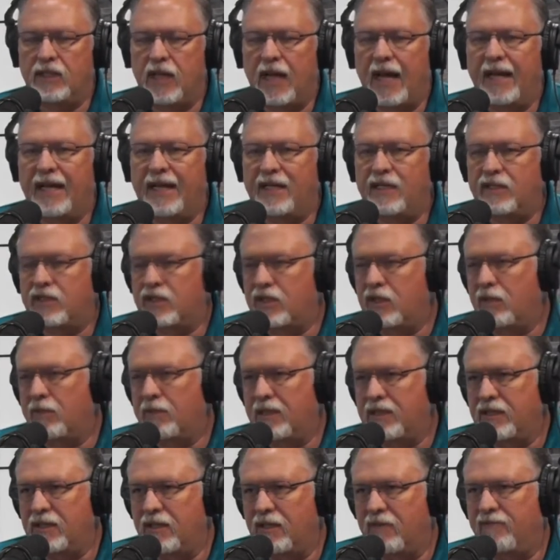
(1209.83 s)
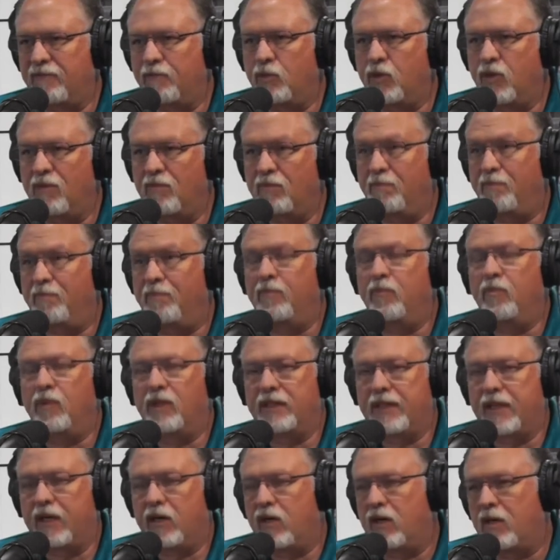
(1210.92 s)
I consider myself more
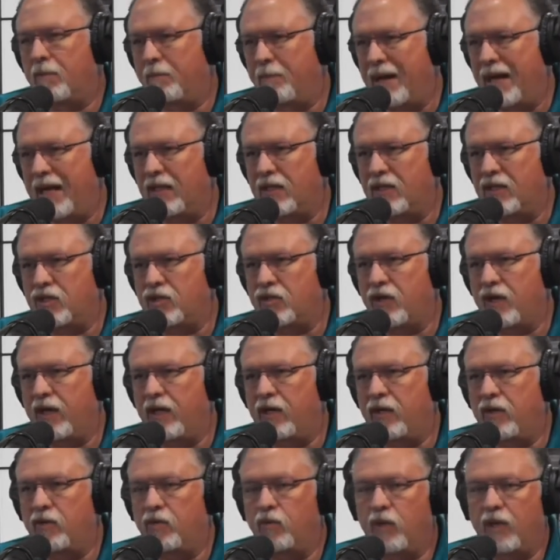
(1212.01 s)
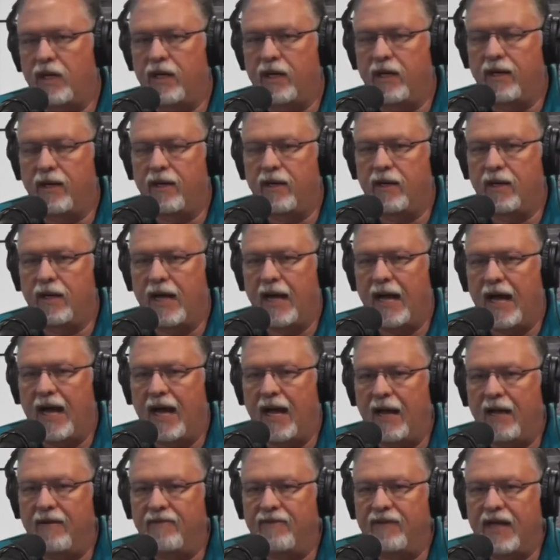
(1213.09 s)
what they call a balanced trainer, where
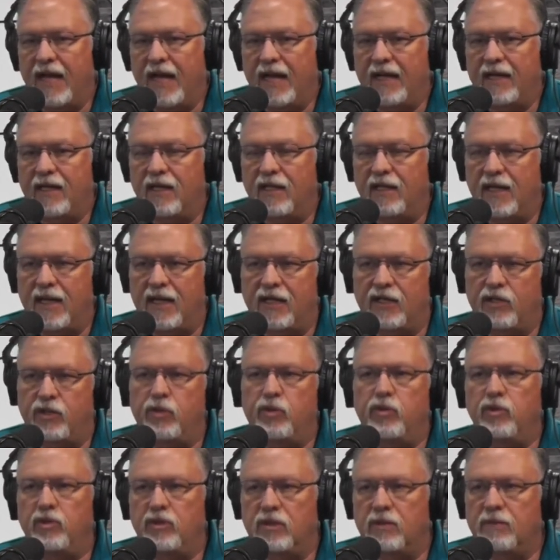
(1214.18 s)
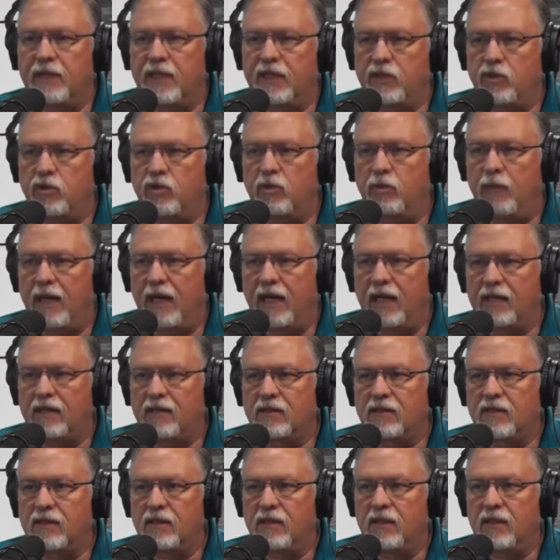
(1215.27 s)
I've got a lot of tools in my
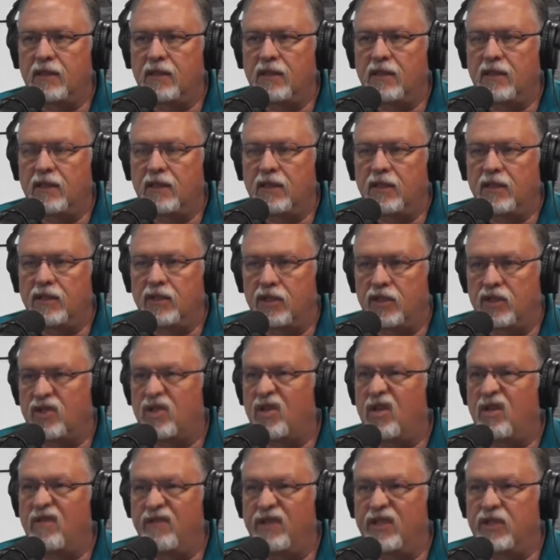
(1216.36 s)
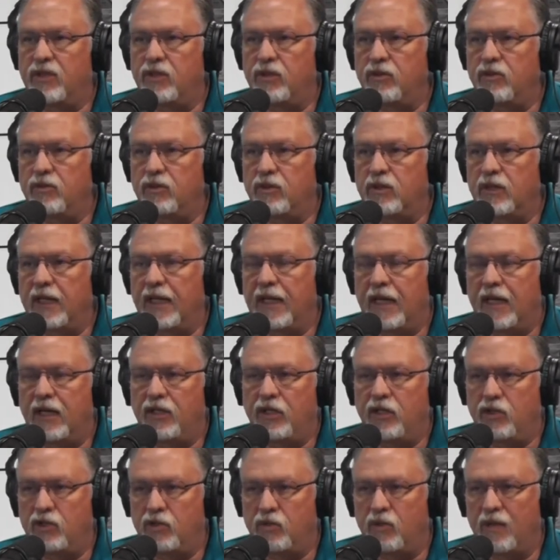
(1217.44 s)
toolbox to solve issues, and I'll
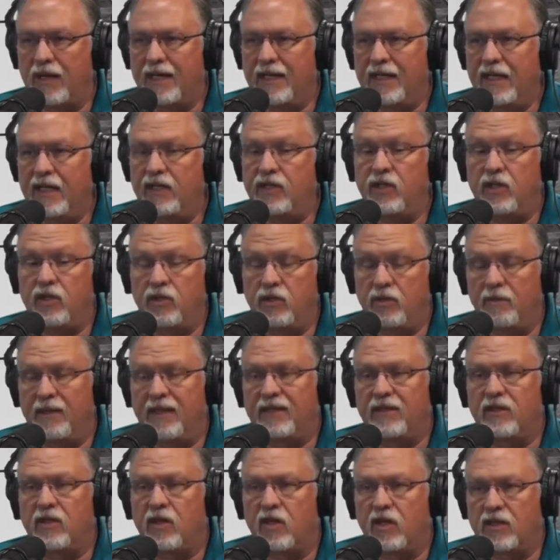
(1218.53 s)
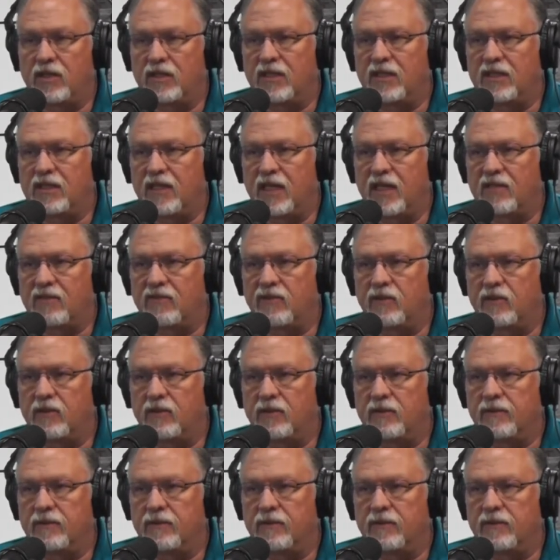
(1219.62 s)
use what I need to do to make the dog successful.